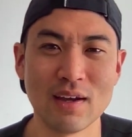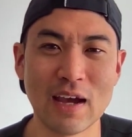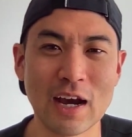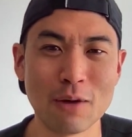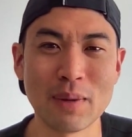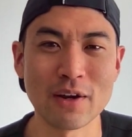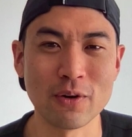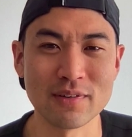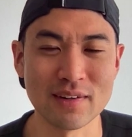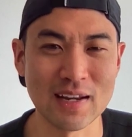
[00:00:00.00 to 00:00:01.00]
how am i
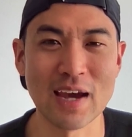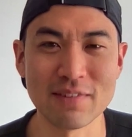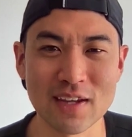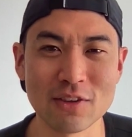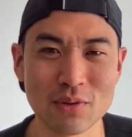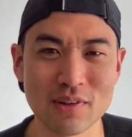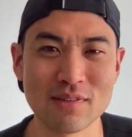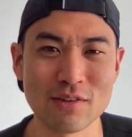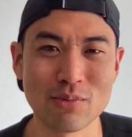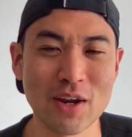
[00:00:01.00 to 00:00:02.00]
going to navigate through the
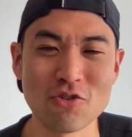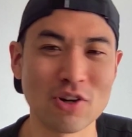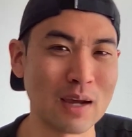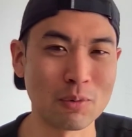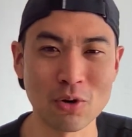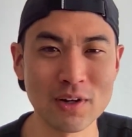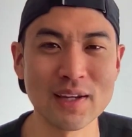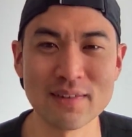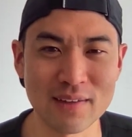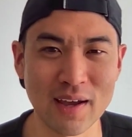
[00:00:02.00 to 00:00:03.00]
situation i'm already
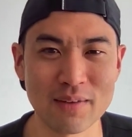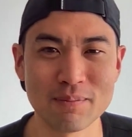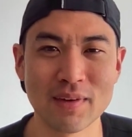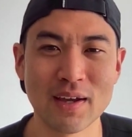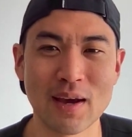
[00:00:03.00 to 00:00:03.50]
in debt